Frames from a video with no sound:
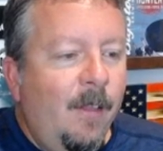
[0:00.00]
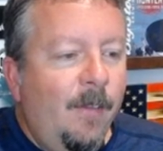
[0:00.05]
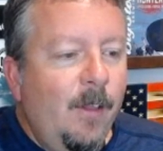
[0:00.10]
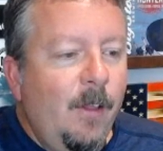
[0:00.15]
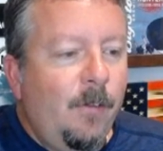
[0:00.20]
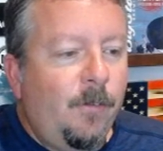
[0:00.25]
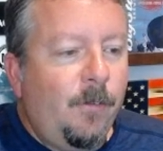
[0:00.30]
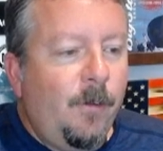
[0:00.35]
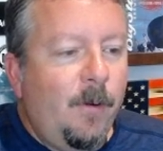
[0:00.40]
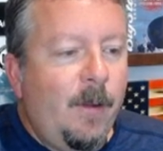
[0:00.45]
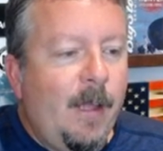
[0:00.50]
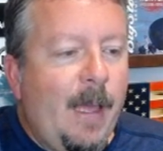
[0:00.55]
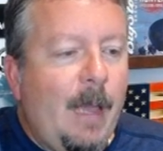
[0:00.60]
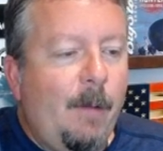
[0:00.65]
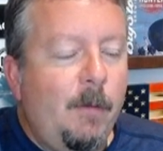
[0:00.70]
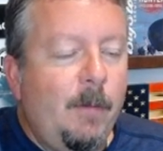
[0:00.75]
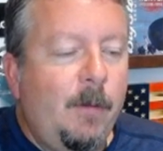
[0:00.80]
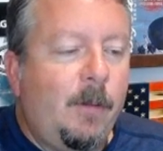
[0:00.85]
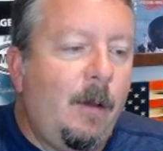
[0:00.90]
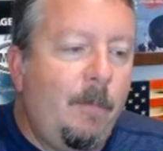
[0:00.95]
This little
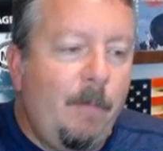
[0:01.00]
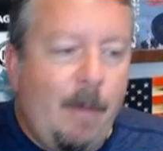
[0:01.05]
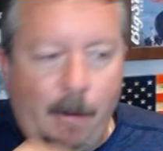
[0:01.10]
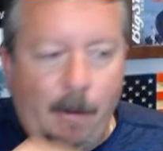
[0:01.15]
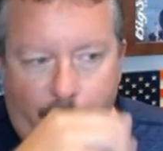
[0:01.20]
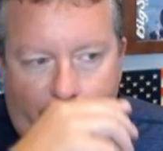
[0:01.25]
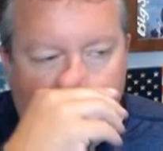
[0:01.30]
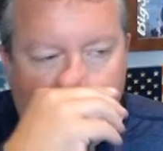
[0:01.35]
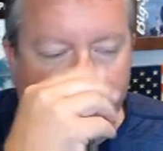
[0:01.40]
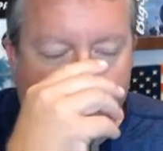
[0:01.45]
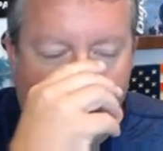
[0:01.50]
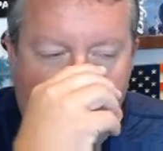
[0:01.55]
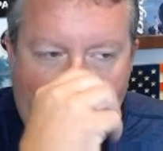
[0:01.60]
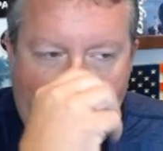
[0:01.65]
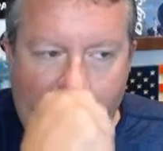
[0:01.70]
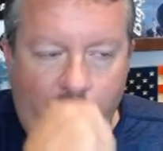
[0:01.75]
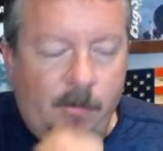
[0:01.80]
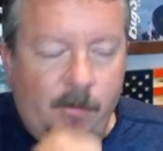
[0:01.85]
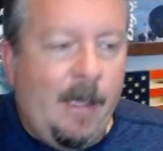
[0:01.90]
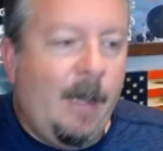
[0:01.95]
guy we've been talking about for a few
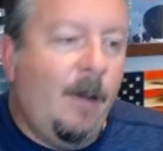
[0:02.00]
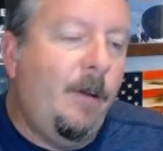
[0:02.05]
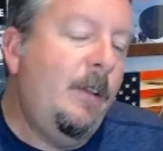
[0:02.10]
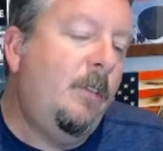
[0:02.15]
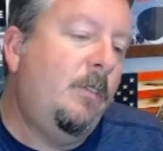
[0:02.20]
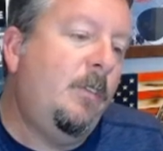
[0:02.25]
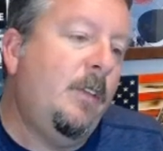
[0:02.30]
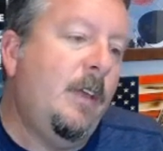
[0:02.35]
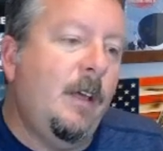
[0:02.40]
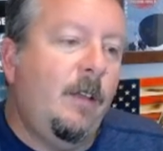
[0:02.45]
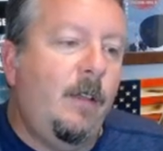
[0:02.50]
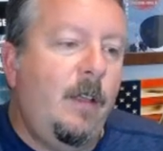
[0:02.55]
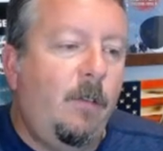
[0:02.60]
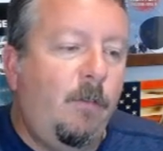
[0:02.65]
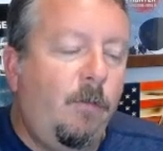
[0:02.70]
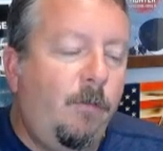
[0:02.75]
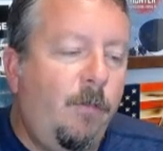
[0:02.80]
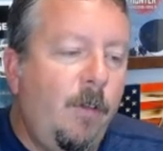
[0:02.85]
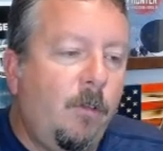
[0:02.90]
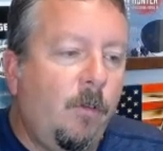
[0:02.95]
days now,
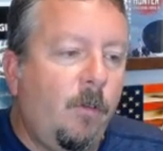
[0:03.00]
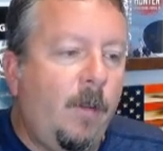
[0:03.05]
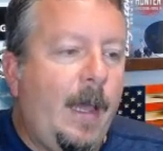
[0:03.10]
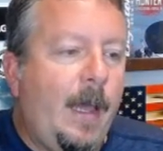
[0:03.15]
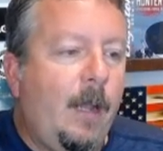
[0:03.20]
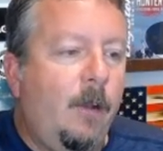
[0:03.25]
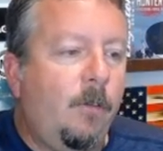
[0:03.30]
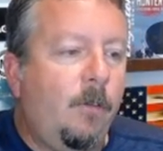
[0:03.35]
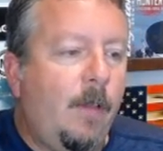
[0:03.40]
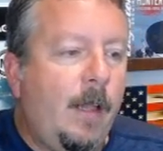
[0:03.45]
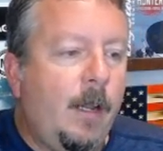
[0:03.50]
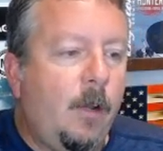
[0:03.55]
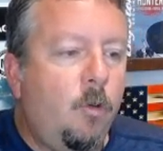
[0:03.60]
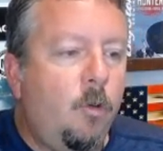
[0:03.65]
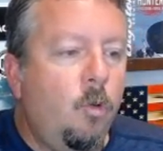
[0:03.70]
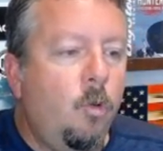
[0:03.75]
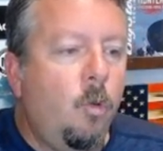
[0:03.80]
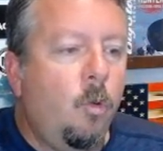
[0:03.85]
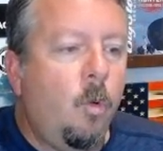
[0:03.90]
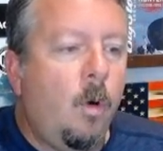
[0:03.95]
it's fizzled out. There's a lot of
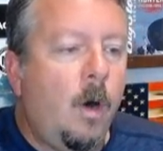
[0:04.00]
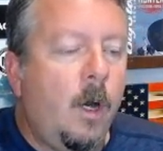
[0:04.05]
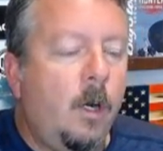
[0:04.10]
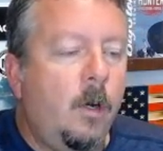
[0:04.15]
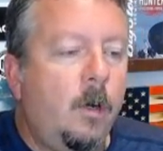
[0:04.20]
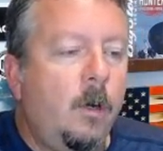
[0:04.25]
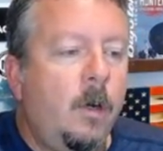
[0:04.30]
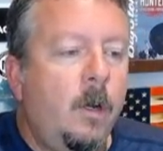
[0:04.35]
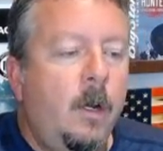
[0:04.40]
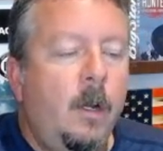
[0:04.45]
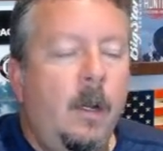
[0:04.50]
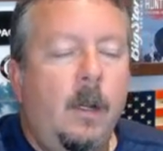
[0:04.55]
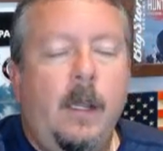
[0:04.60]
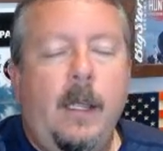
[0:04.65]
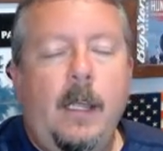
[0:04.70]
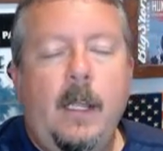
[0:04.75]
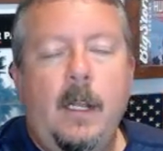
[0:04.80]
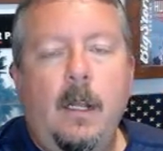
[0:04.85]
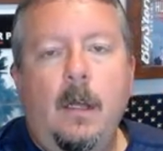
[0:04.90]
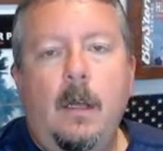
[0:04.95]
cool water
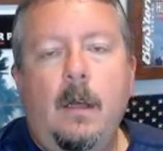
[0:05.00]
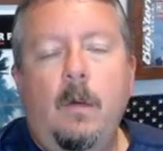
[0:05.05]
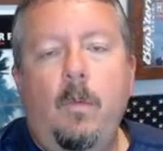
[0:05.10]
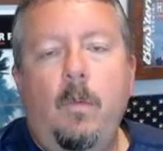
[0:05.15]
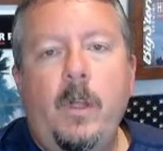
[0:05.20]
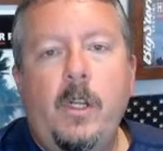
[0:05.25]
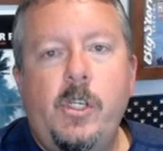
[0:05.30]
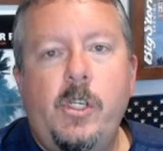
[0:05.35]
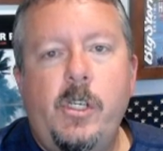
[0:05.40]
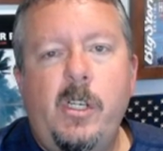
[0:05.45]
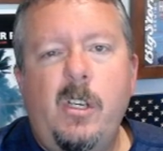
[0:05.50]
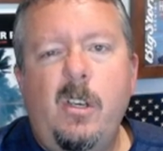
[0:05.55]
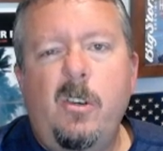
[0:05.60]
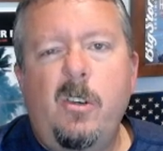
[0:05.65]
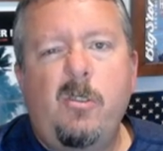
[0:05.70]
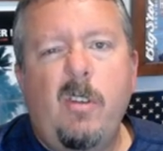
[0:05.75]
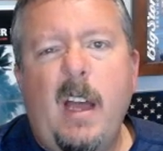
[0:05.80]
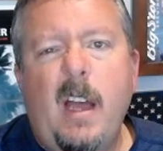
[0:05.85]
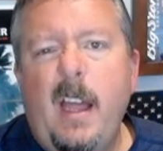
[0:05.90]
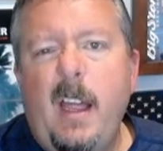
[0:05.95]
and wind
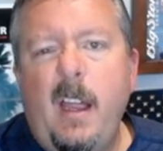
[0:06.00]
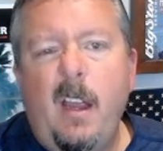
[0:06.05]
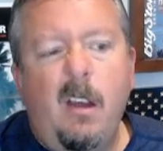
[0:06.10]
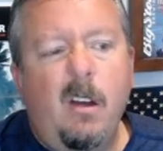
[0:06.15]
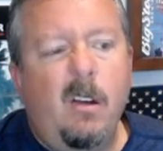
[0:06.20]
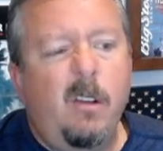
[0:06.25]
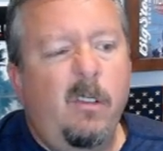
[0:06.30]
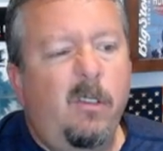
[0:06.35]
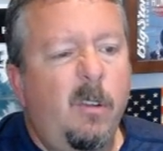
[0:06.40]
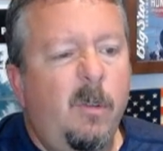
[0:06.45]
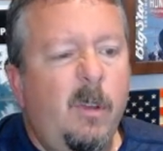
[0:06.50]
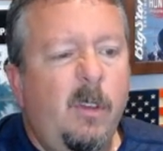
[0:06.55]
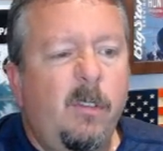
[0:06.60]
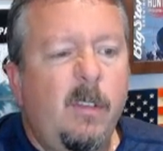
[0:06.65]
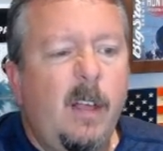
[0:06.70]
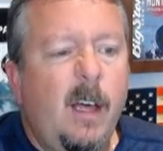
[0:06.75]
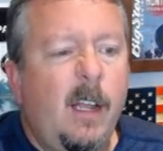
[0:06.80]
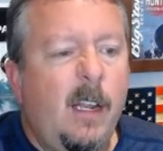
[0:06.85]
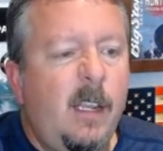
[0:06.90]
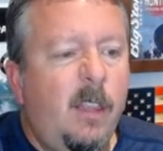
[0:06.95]
shear, dry air, so
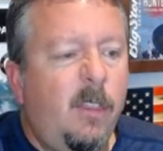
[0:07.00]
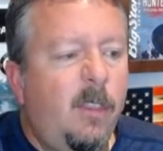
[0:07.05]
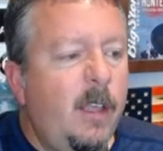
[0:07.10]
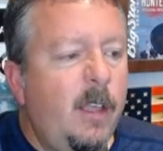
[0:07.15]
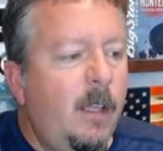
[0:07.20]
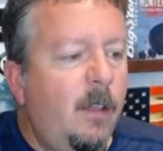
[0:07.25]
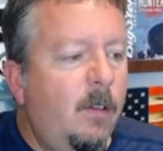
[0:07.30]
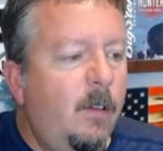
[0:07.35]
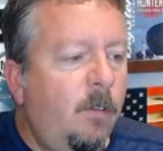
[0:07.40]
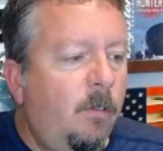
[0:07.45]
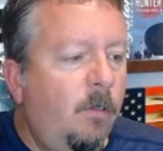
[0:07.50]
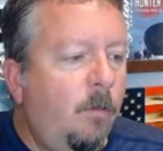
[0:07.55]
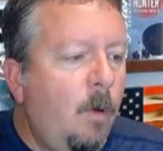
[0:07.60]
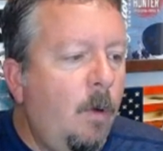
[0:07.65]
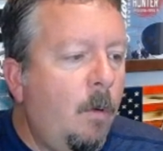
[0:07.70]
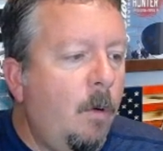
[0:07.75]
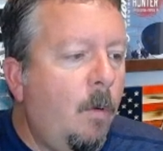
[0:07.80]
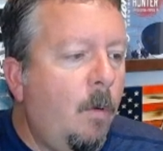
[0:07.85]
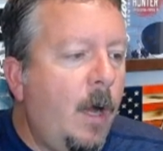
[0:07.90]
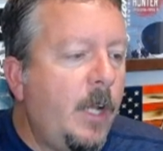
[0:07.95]
it's not anything. This is
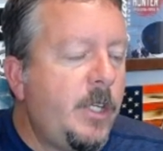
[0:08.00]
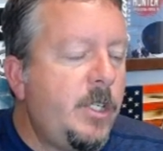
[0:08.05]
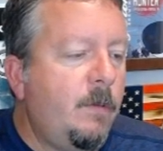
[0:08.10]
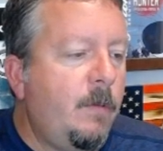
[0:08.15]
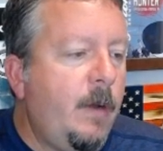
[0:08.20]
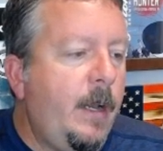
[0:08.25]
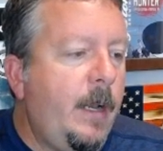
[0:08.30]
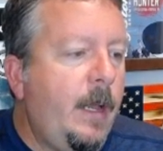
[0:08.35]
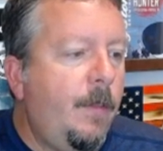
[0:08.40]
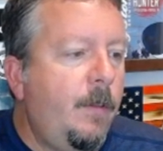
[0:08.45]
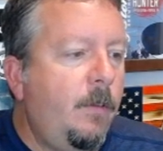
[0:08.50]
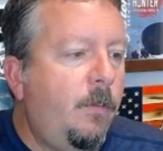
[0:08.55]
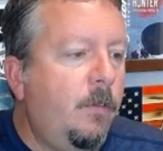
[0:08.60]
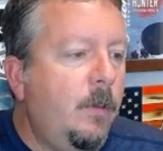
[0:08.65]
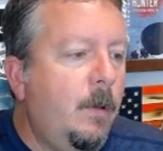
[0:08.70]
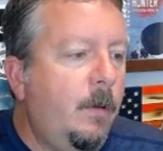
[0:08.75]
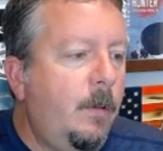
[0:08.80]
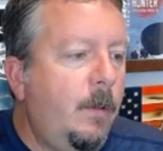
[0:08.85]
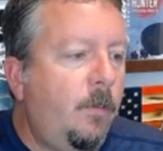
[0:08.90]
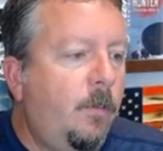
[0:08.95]
what we're watching right now.
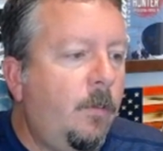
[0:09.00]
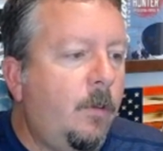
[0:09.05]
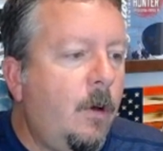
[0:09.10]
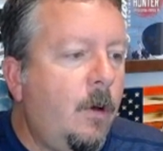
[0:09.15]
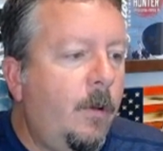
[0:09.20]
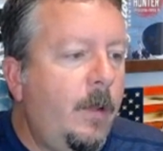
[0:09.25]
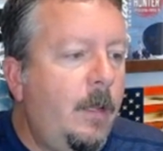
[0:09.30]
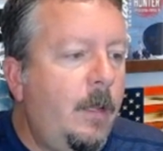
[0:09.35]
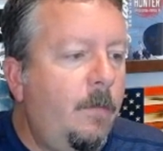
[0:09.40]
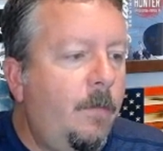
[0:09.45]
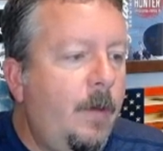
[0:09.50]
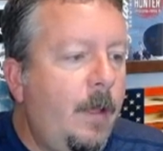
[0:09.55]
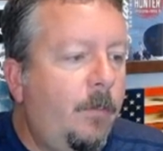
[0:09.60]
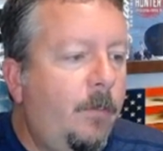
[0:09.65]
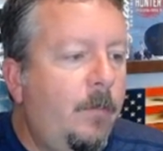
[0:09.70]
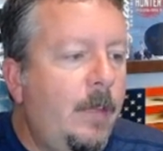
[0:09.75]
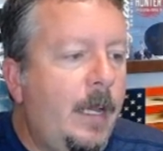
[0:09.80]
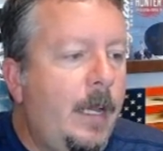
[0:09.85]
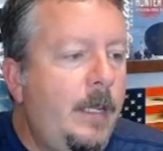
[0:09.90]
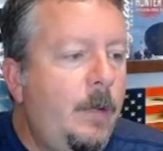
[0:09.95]
This is called
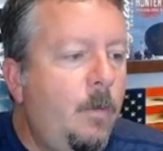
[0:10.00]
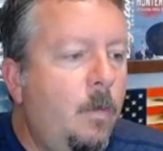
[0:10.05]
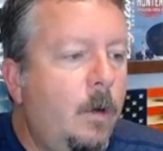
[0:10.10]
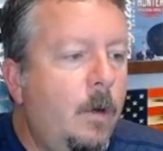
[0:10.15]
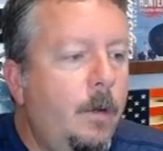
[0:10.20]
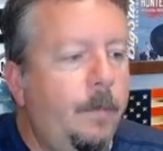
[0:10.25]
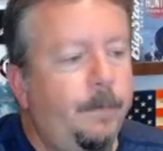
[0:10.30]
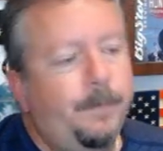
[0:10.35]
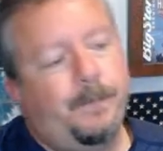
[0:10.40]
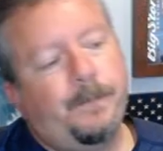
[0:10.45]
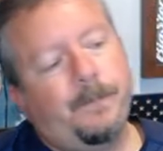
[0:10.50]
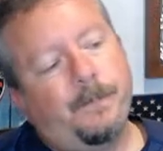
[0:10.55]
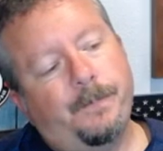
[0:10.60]
Invest 91.